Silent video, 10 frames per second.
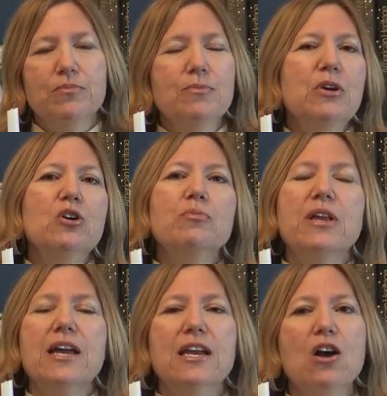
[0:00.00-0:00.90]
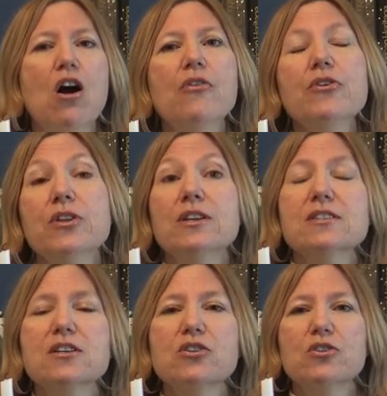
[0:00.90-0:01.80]
meal planning, all the
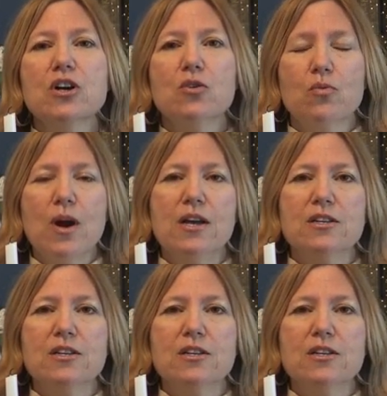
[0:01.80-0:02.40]
things that are